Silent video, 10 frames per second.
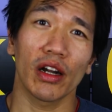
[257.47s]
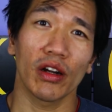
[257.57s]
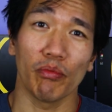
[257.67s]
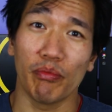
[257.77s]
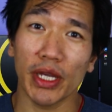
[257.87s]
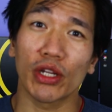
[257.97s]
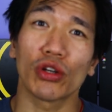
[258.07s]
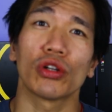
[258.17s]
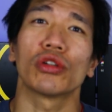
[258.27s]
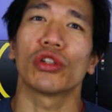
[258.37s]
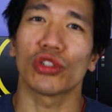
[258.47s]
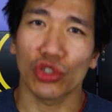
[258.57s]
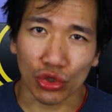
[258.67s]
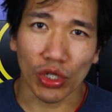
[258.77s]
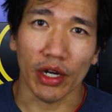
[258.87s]
there, bigger,
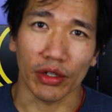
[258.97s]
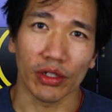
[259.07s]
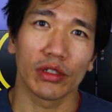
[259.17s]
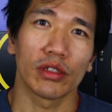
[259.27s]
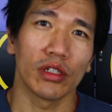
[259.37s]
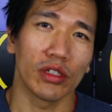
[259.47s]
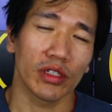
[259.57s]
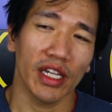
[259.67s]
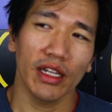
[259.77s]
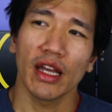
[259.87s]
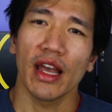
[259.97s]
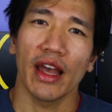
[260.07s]
stronger, okay?